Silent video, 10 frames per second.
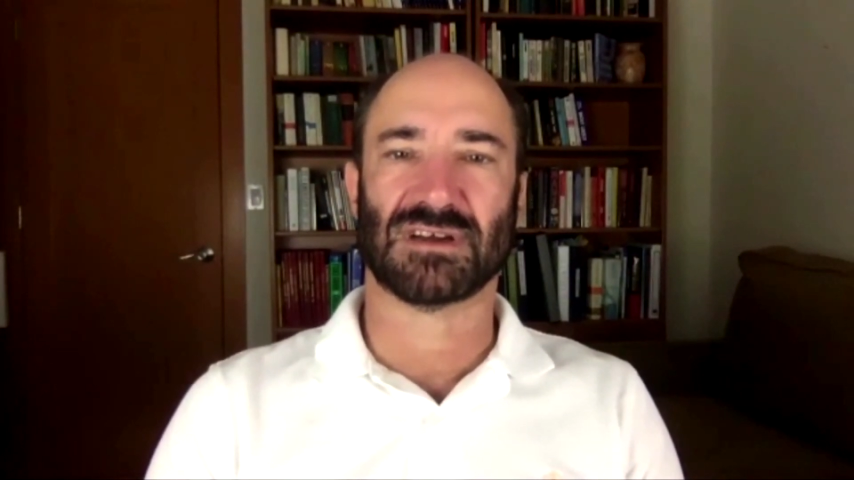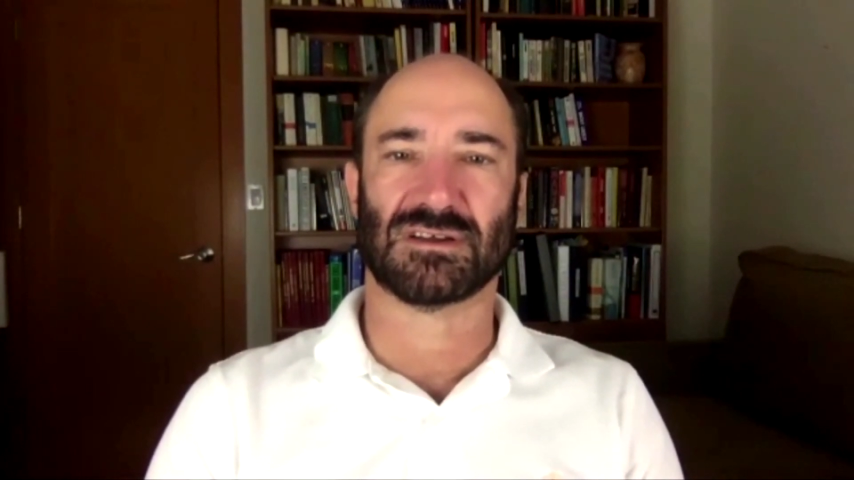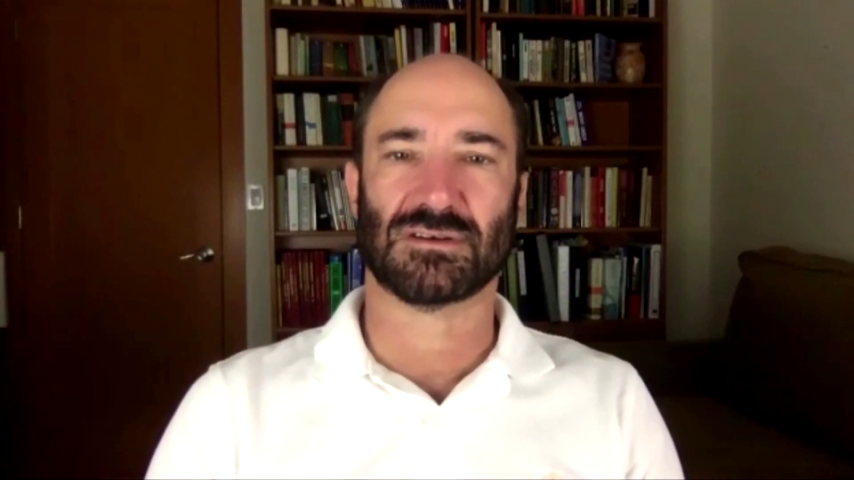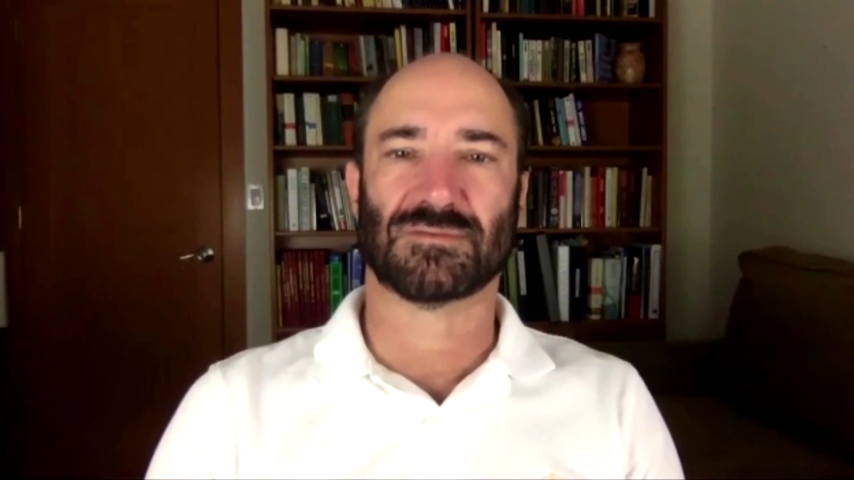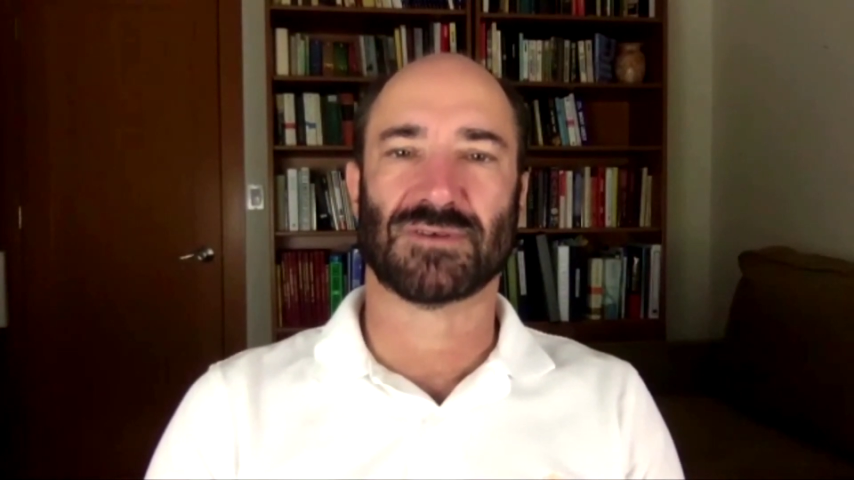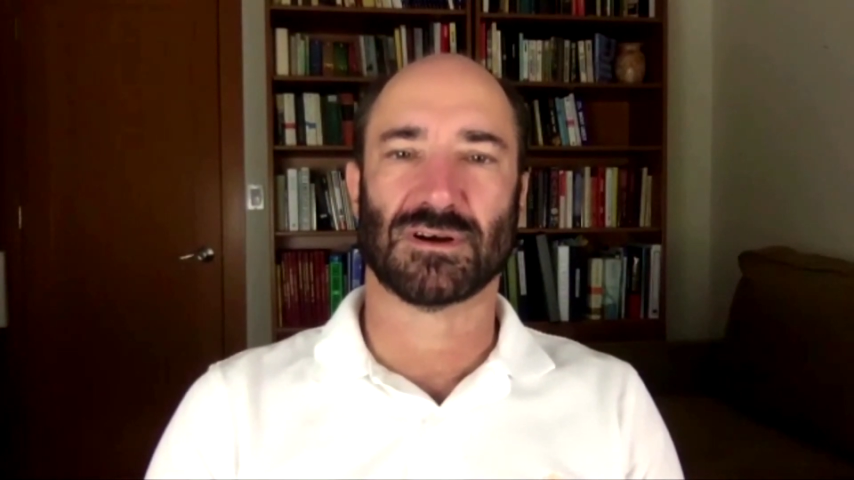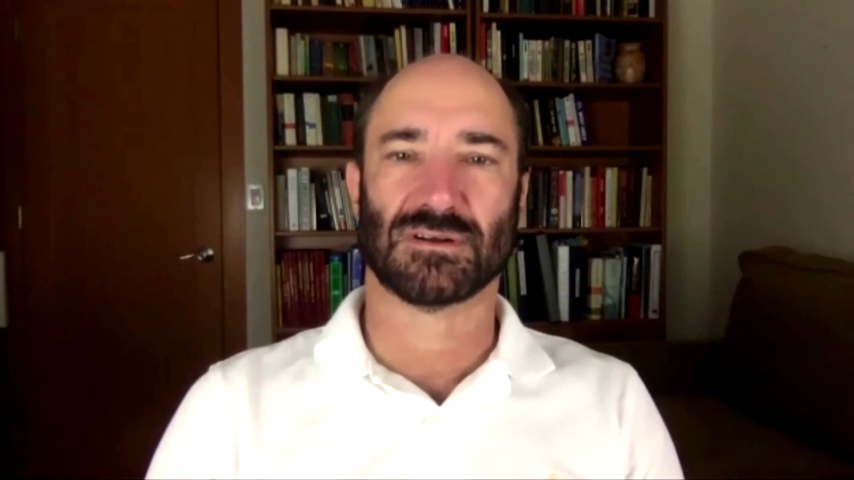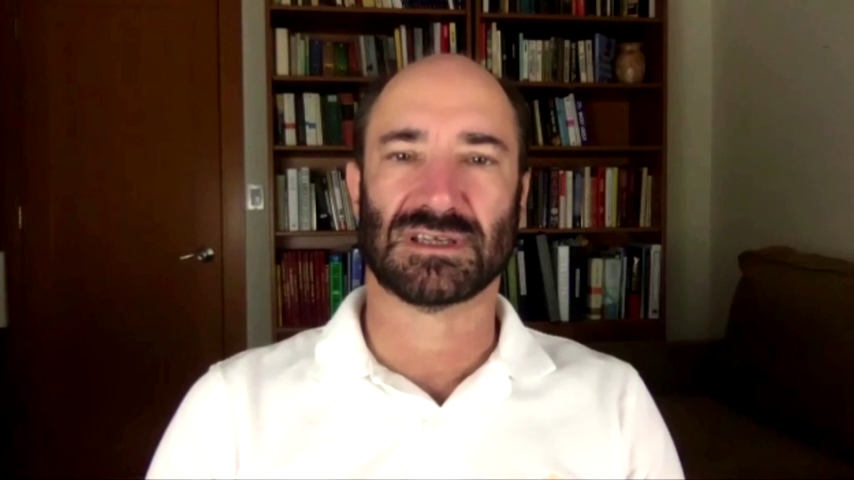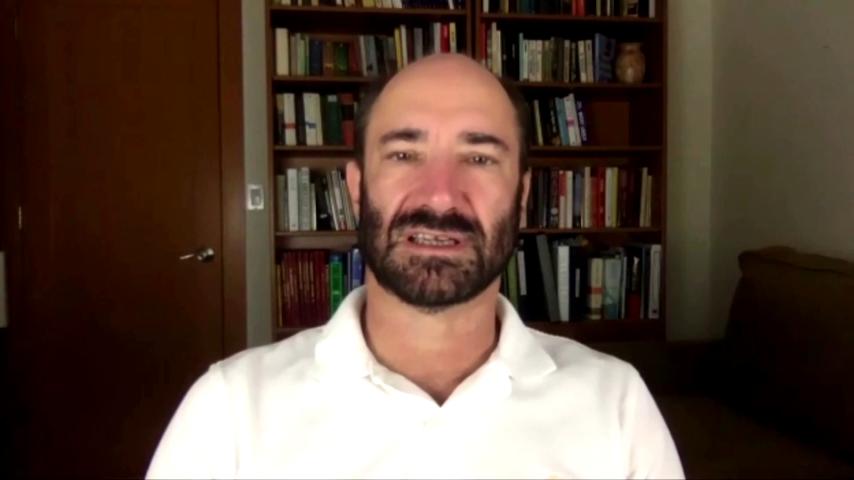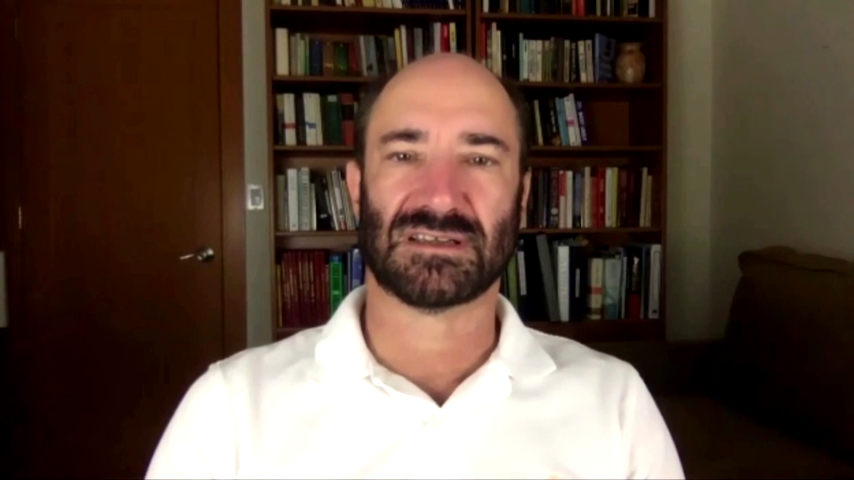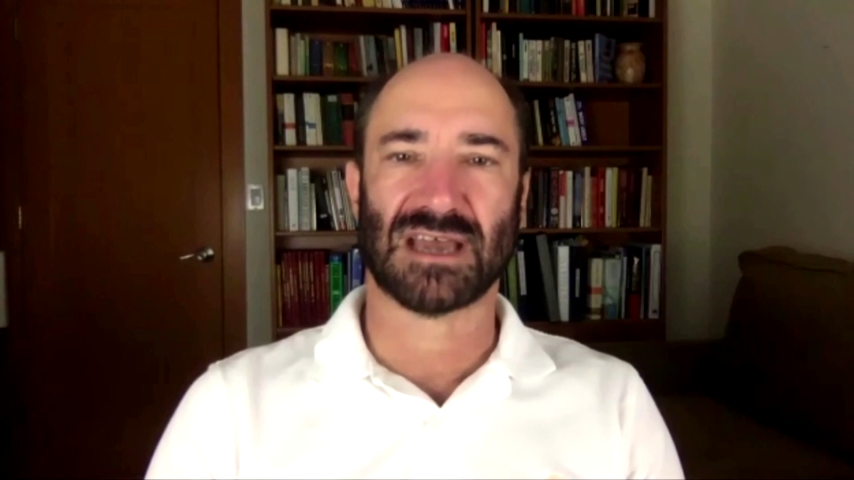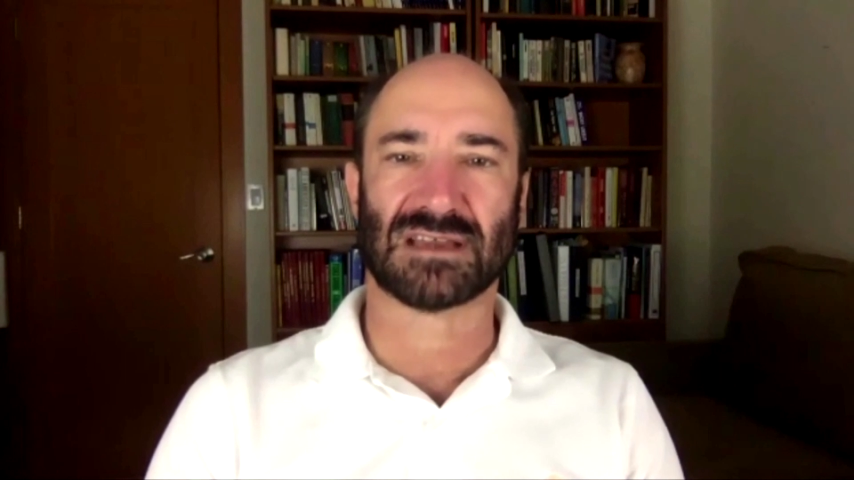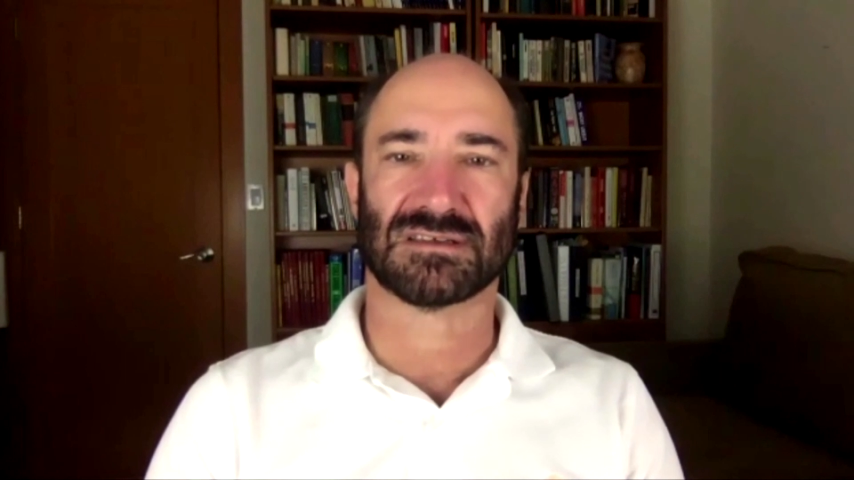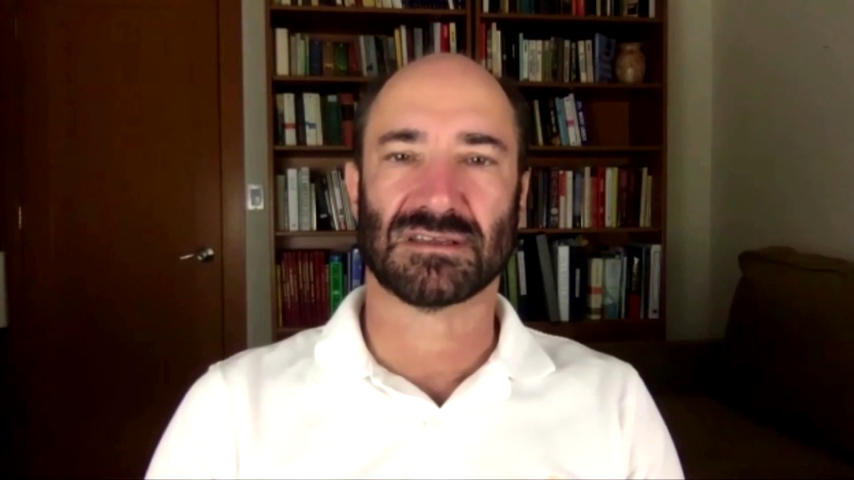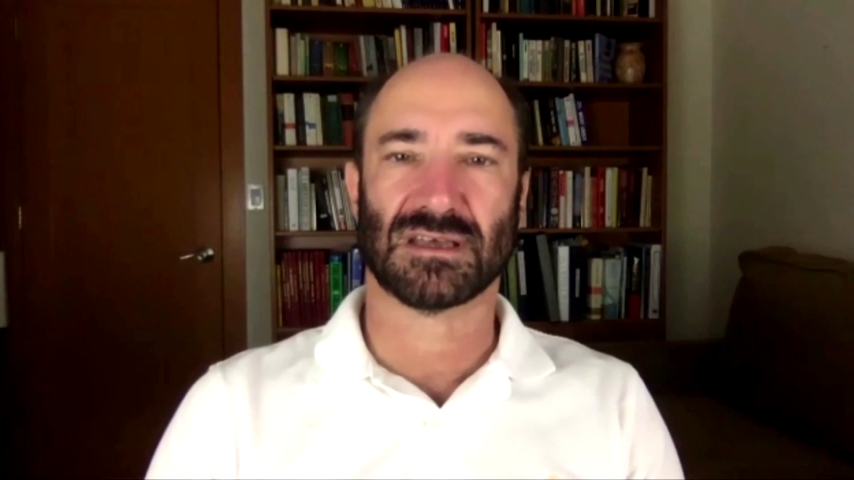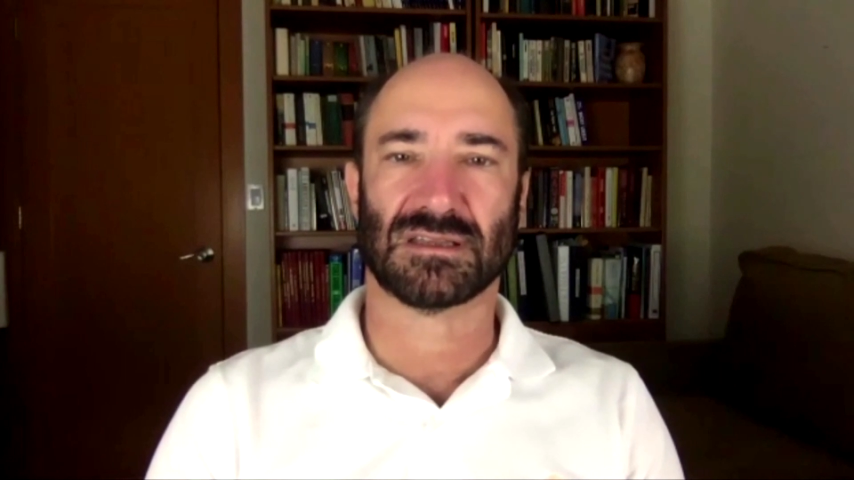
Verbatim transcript: very good for early detection.